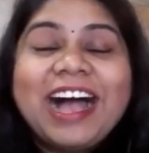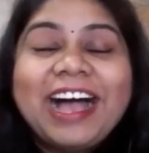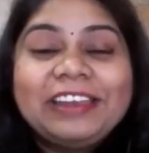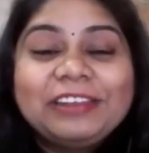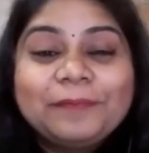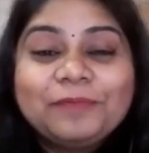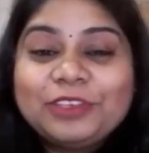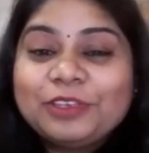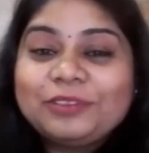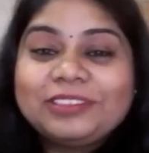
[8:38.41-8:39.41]
And
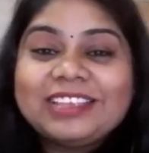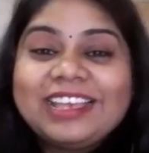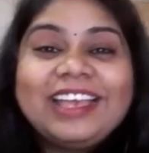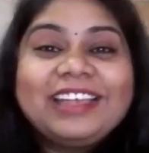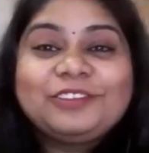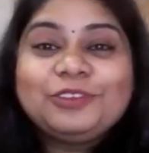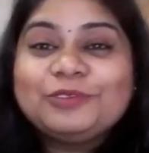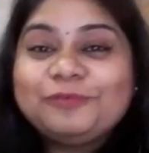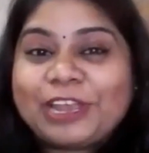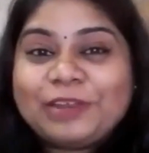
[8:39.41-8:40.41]

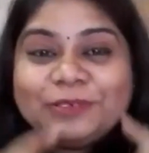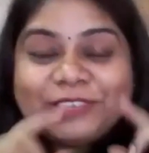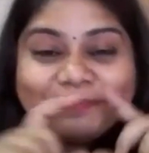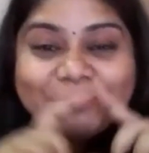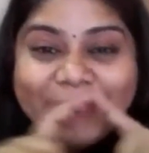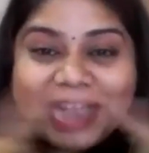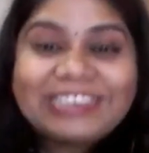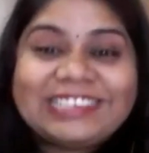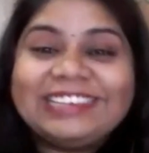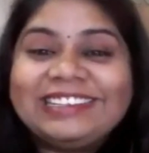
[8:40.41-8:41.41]
when you
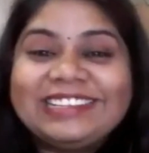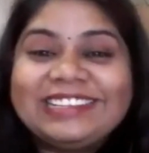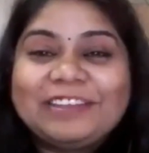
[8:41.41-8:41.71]
mentioned this,